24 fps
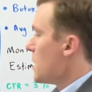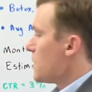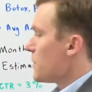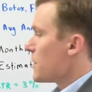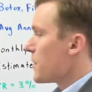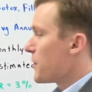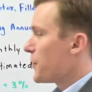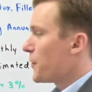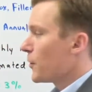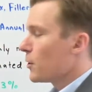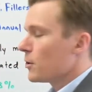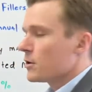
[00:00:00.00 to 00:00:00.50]

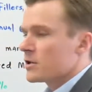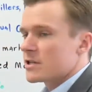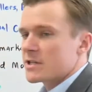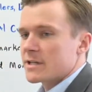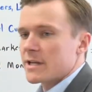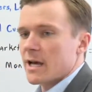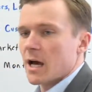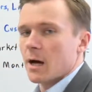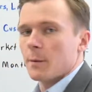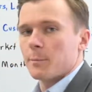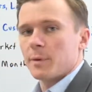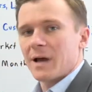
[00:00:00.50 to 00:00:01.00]
The third
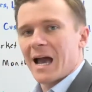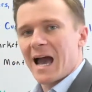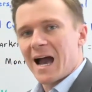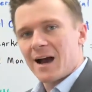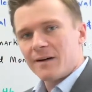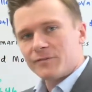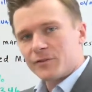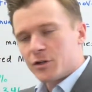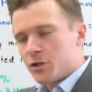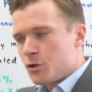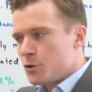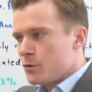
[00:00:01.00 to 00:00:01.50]
step,
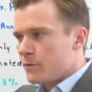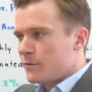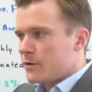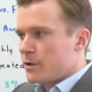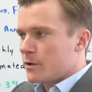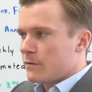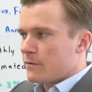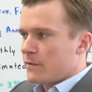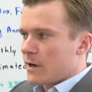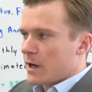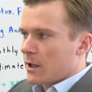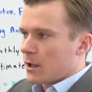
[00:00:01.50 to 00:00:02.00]
after you've
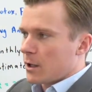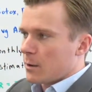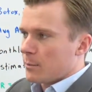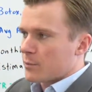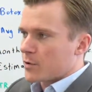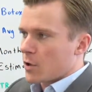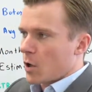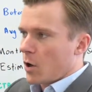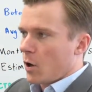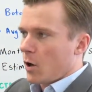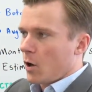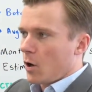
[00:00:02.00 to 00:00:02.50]

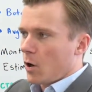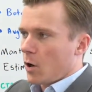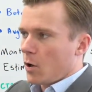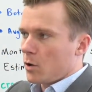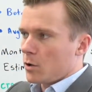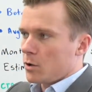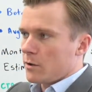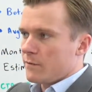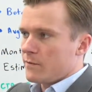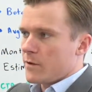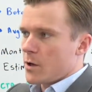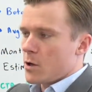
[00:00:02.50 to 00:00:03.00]
developed
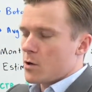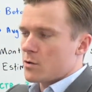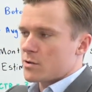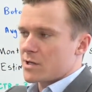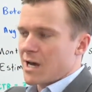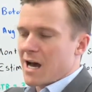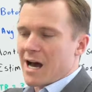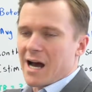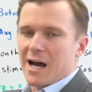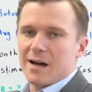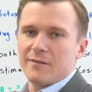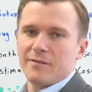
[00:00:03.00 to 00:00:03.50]
all of those
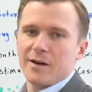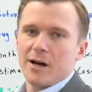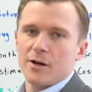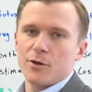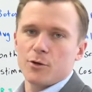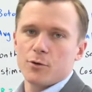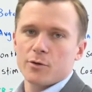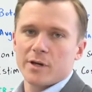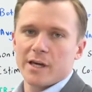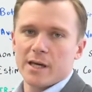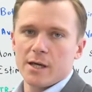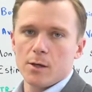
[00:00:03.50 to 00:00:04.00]
high
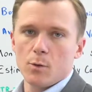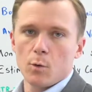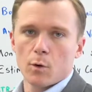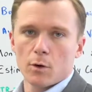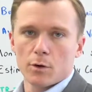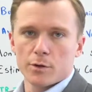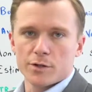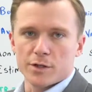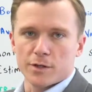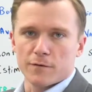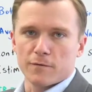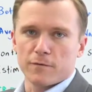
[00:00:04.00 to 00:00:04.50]
value
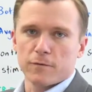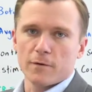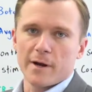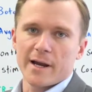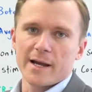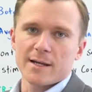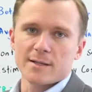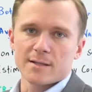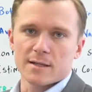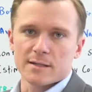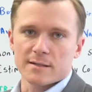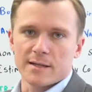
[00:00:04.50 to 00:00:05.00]
keywords and
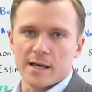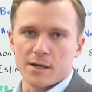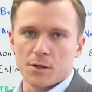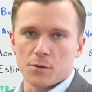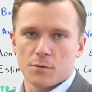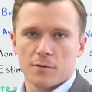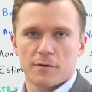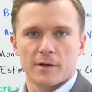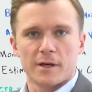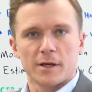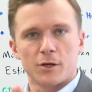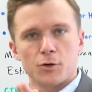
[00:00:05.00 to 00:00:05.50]
phrases that
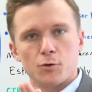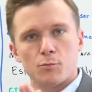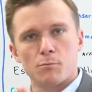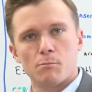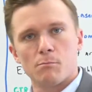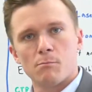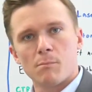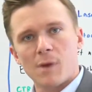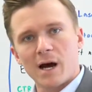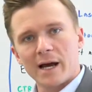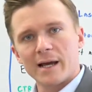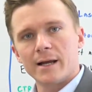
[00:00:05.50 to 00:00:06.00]
you think you
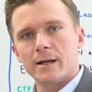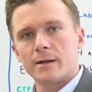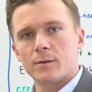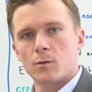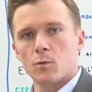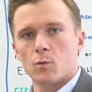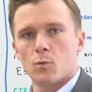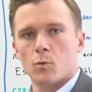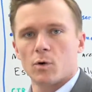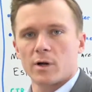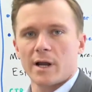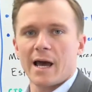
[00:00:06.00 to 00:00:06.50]

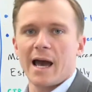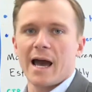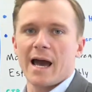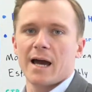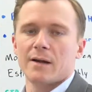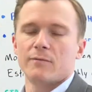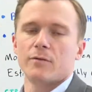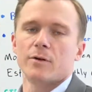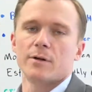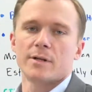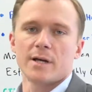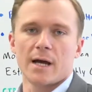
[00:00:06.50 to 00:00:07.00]
might want to
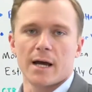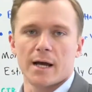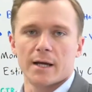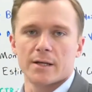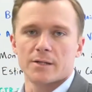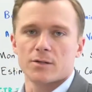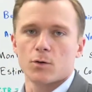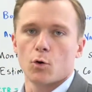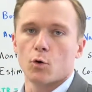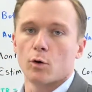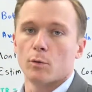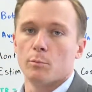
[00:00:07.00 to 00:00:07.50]

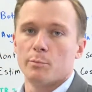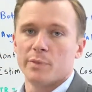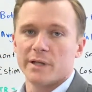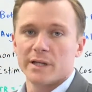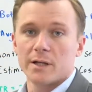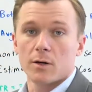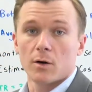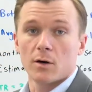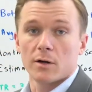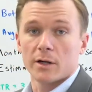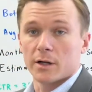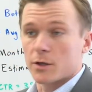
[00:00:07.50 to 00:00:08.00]
advertise or
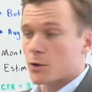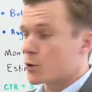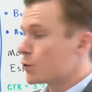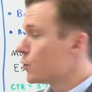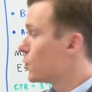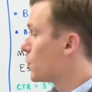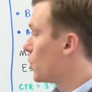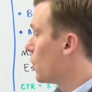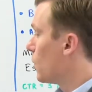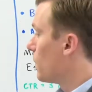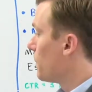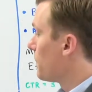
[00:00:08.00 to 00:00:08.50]
bid on in
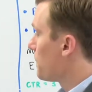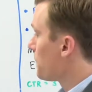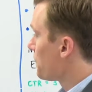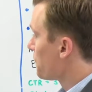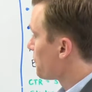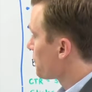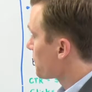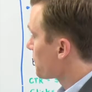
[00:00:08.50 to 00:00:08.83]
Google,